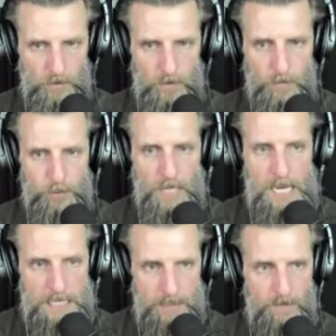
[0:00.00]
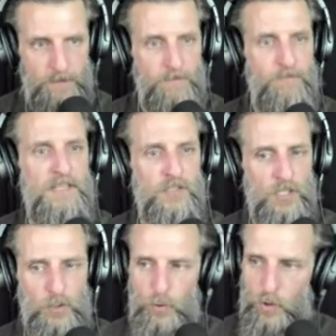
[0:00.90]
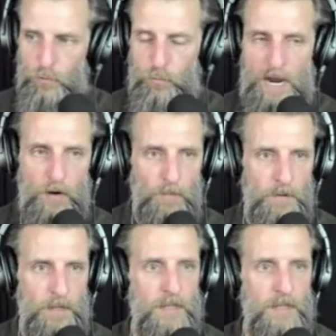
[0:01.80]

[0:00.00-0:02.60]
plane, the physical realm,